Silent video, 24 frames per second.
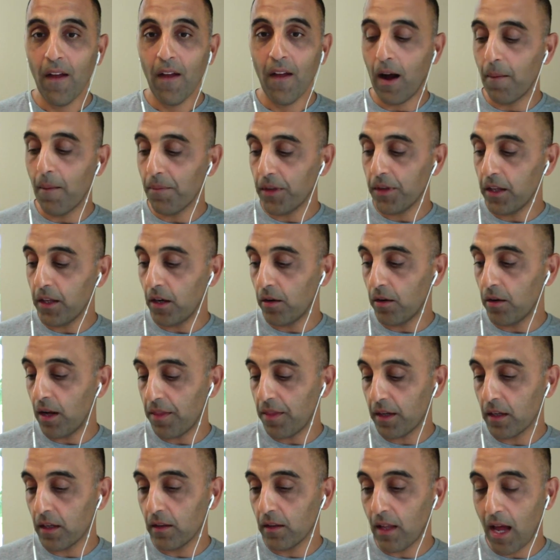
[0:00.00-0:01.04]
I
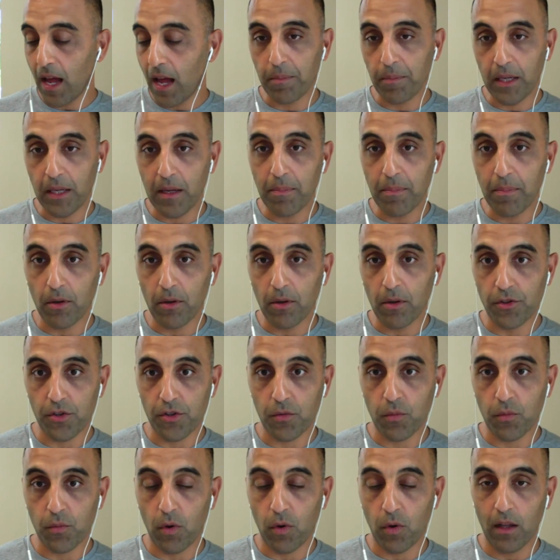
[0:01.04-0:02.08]
think a lot of people
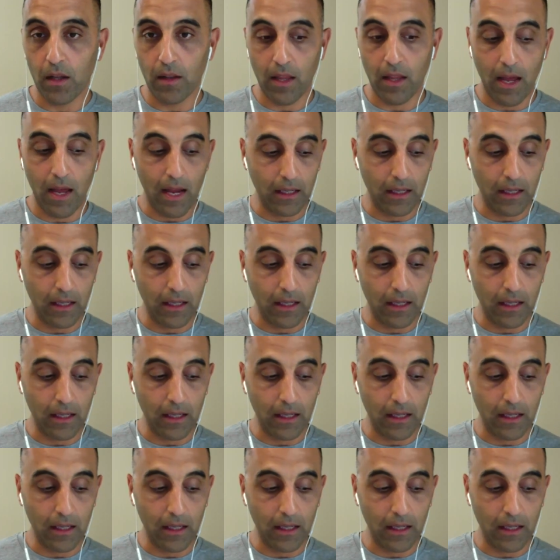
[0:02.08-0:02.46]
just want